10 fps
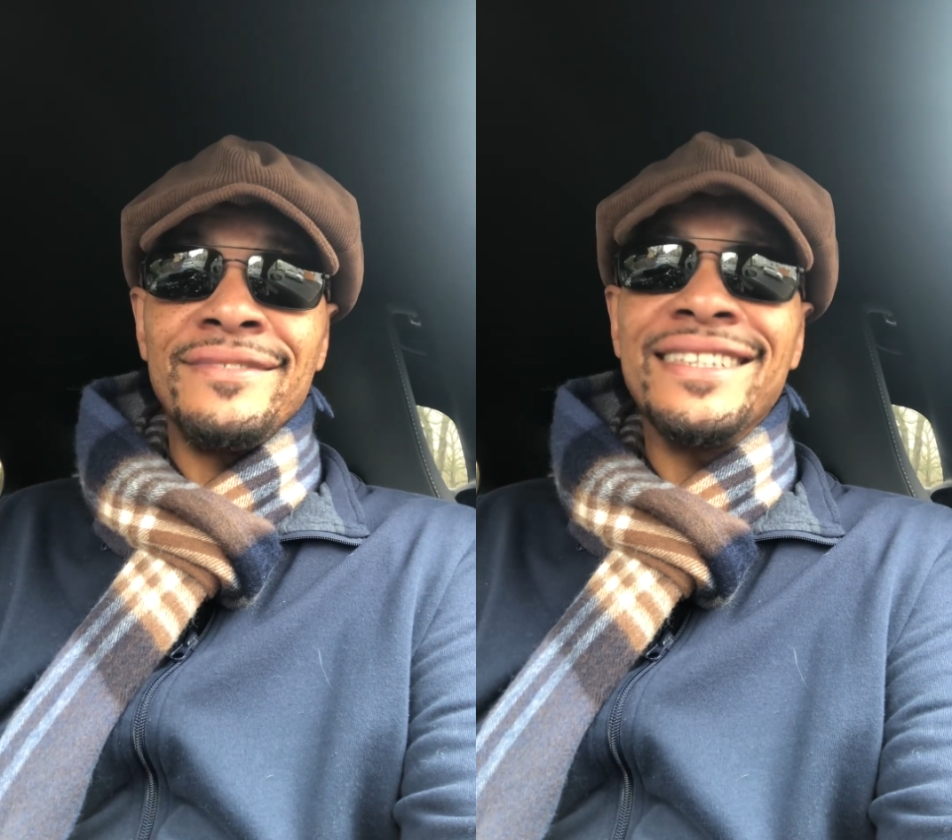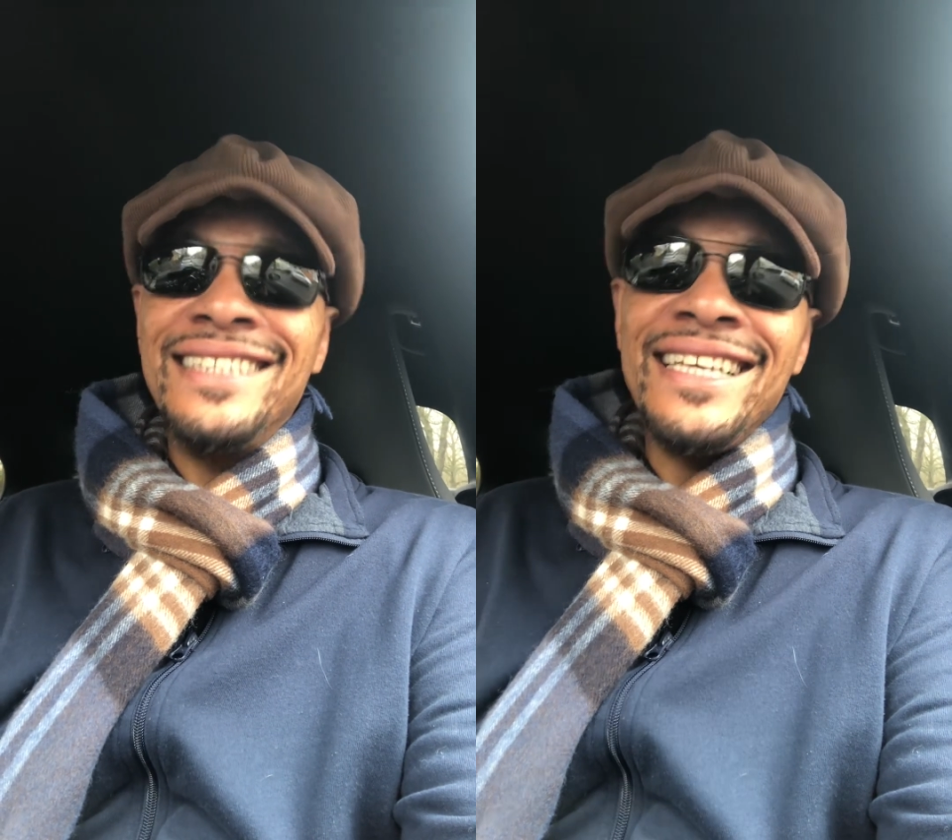
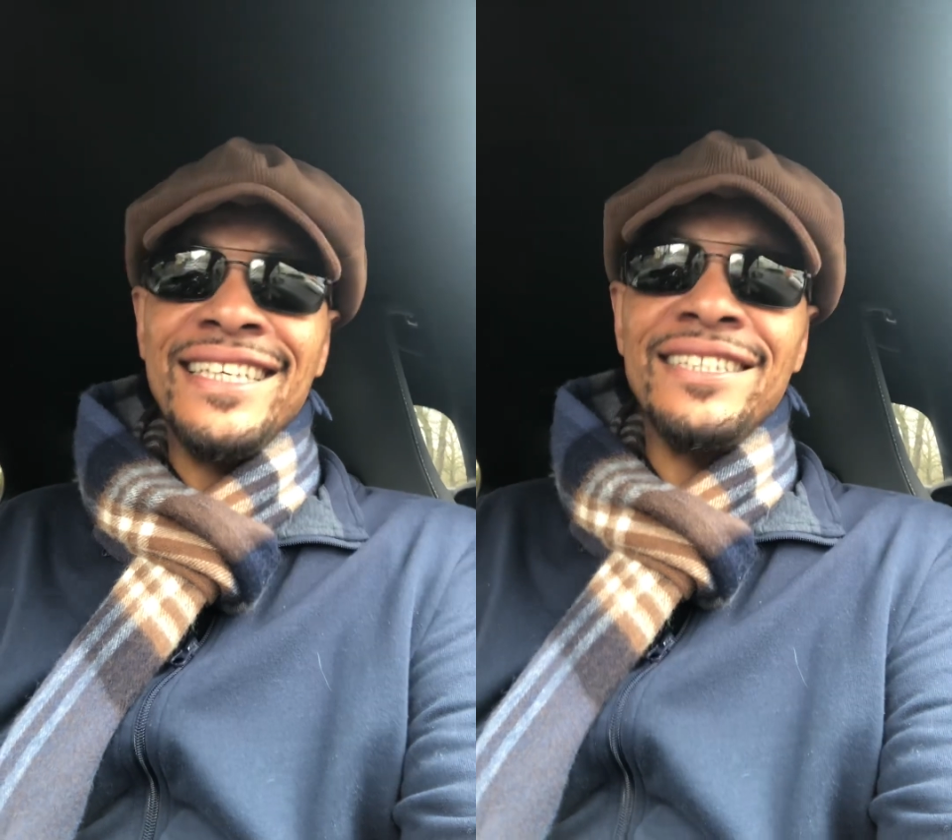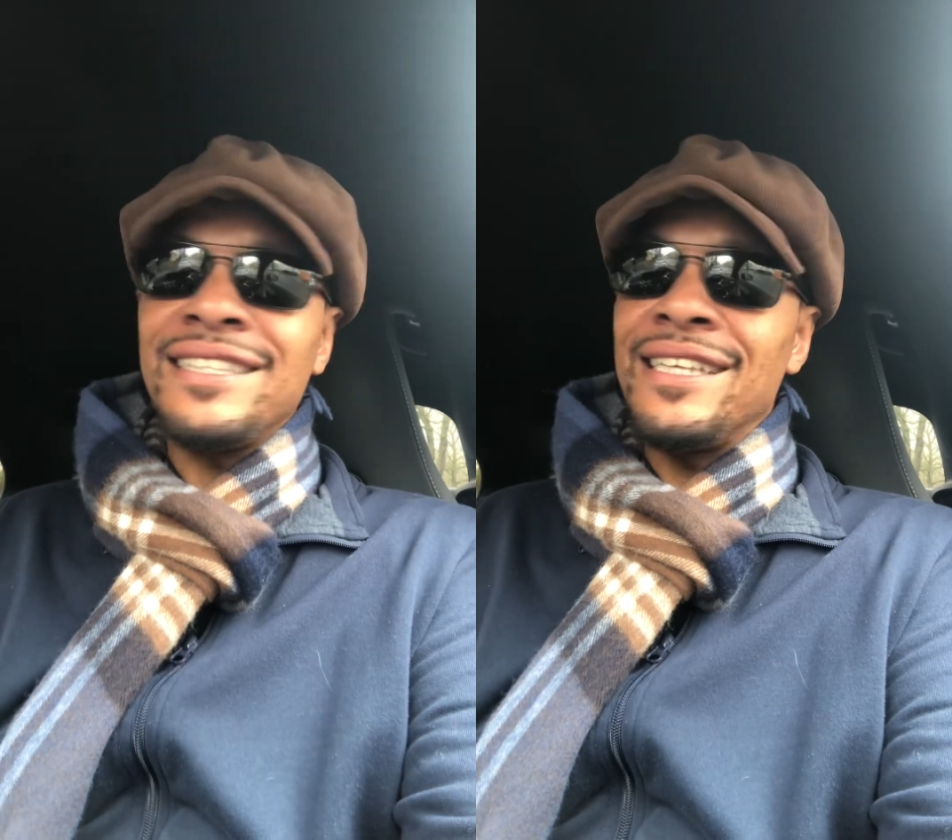Then
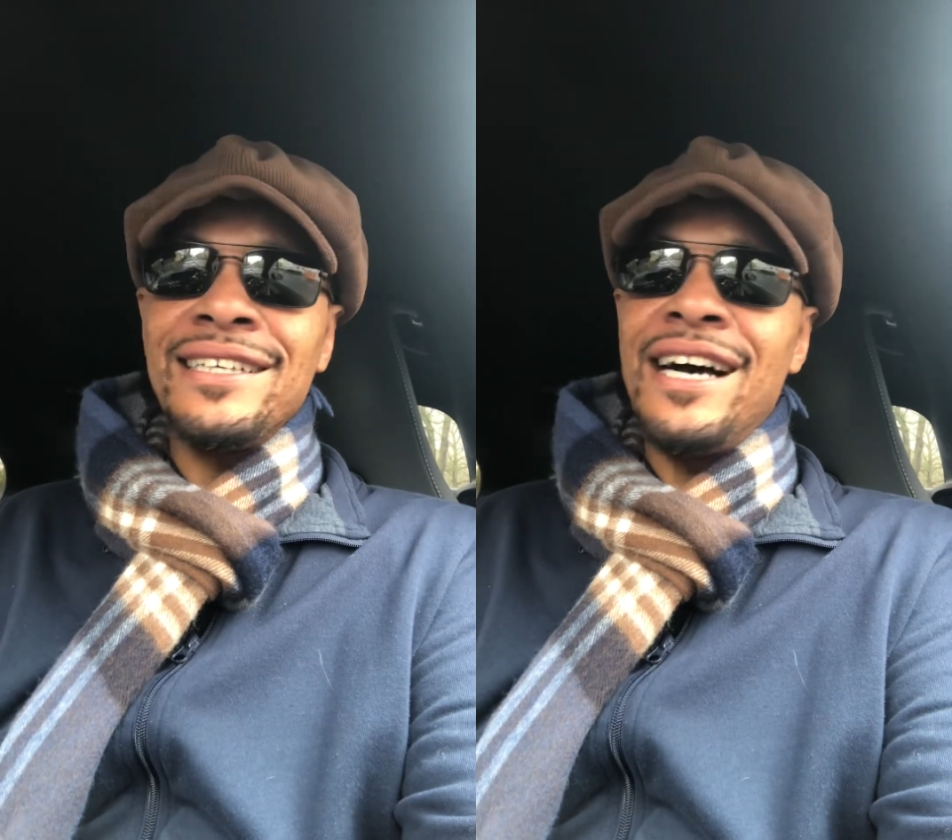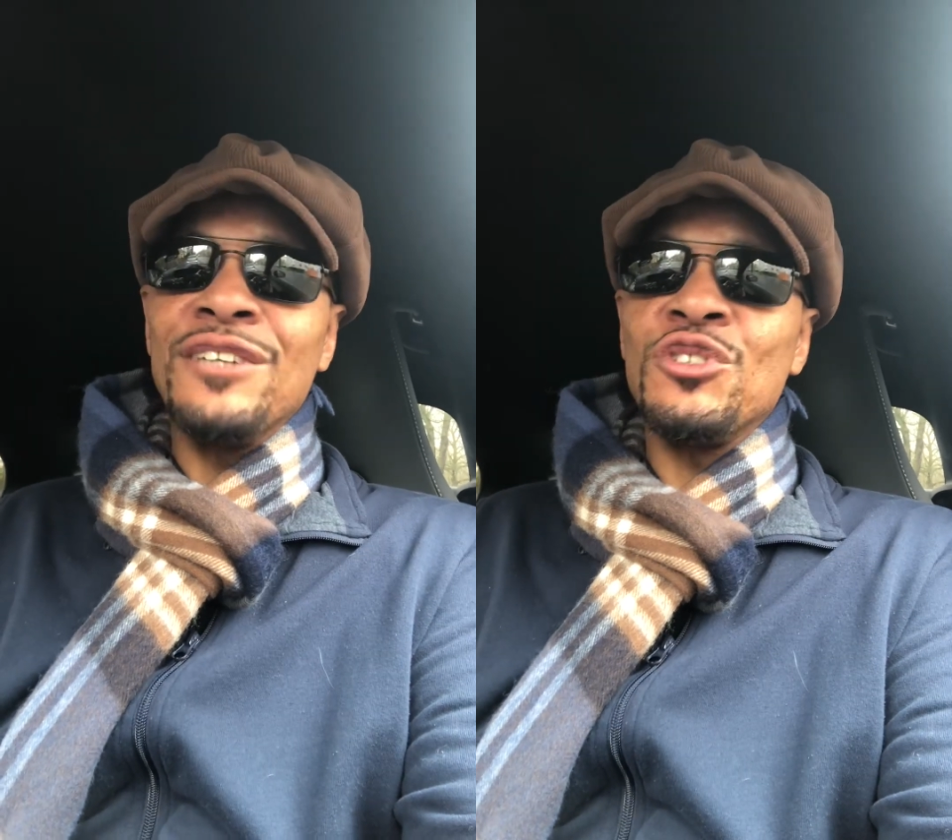he's
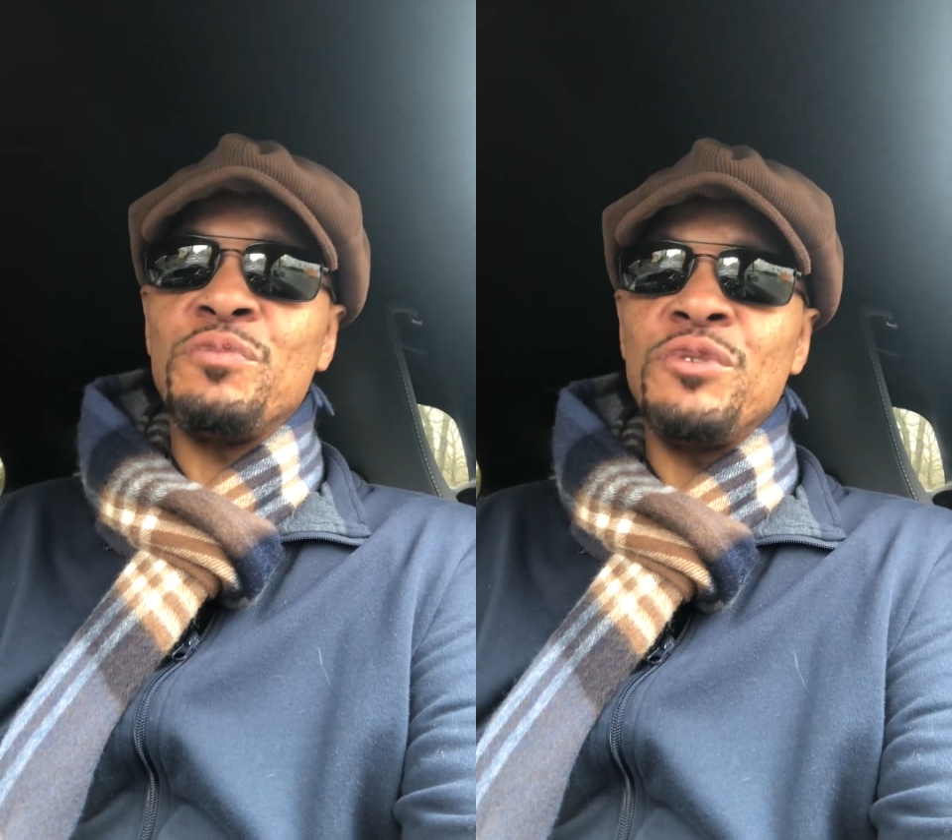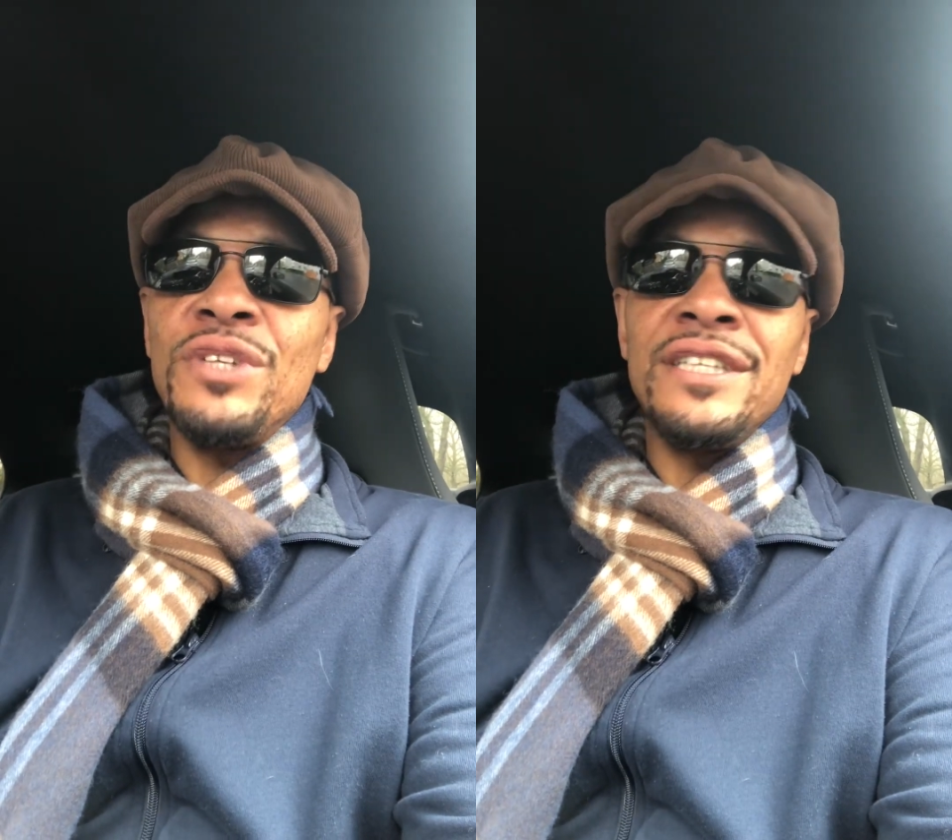
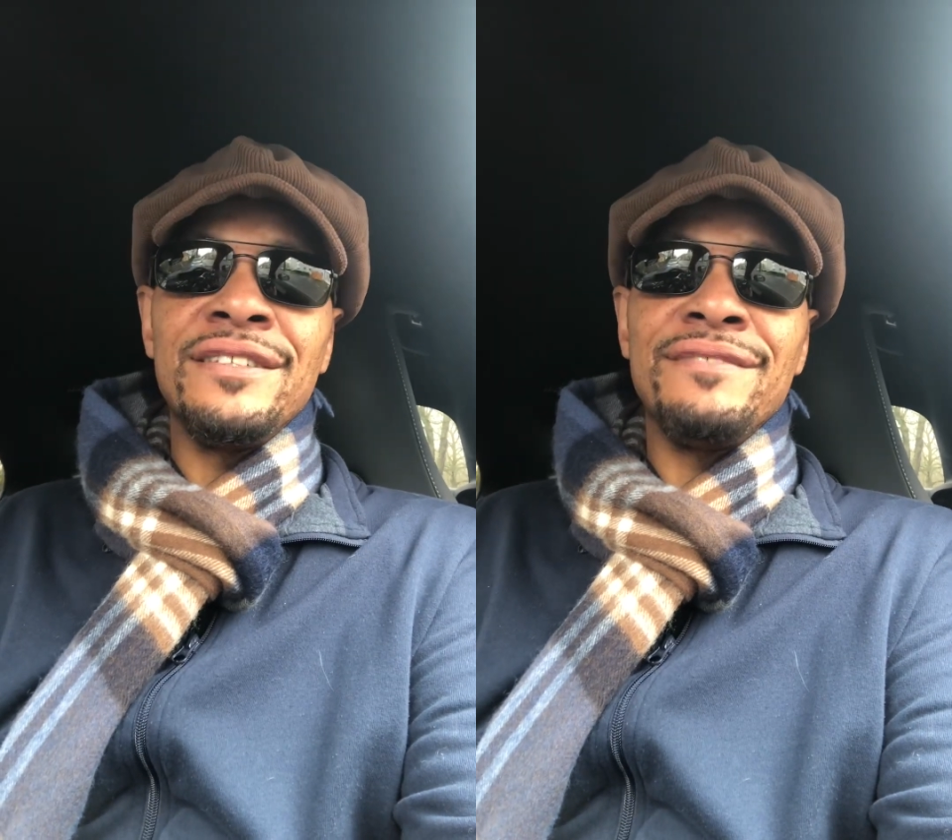undisputed,